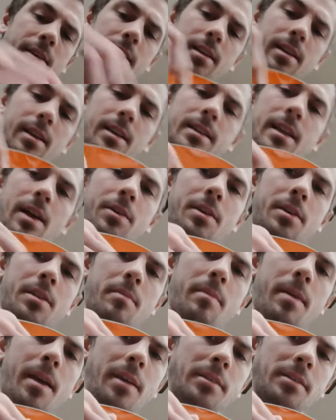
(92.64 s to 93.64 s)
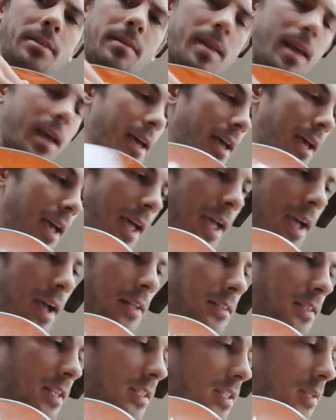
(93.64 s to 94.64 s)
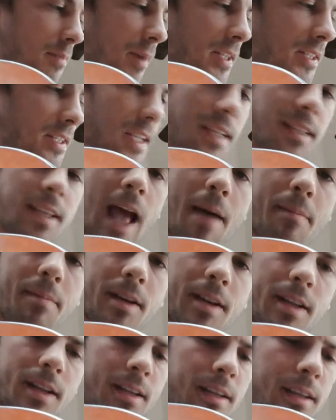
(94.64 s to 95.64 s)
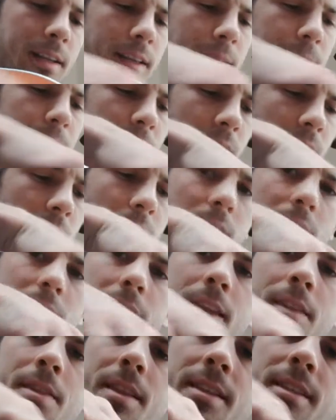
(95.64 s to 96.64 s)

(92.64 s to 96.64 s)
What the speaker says: it down here in the bass. And since the buzzing is happening in